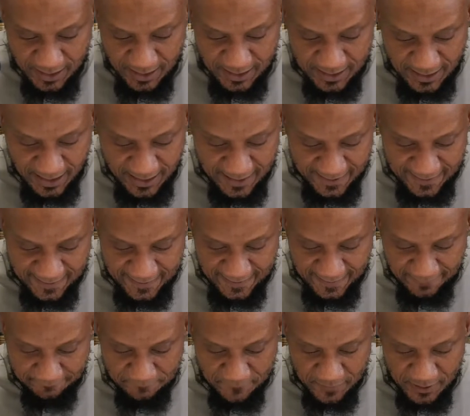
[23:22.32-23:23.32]

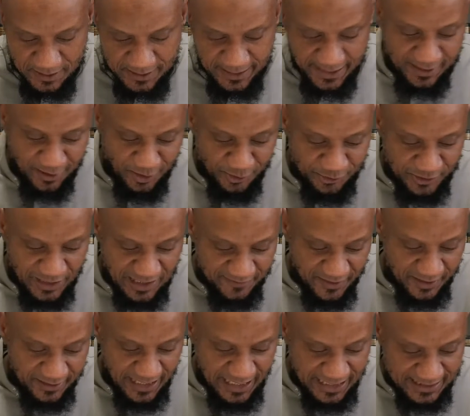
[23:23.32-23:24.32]
Then also you have
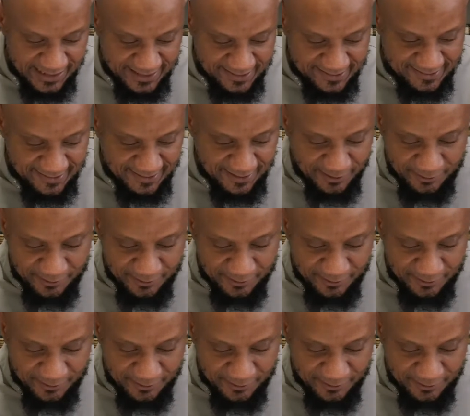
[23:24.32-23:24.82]
other hadith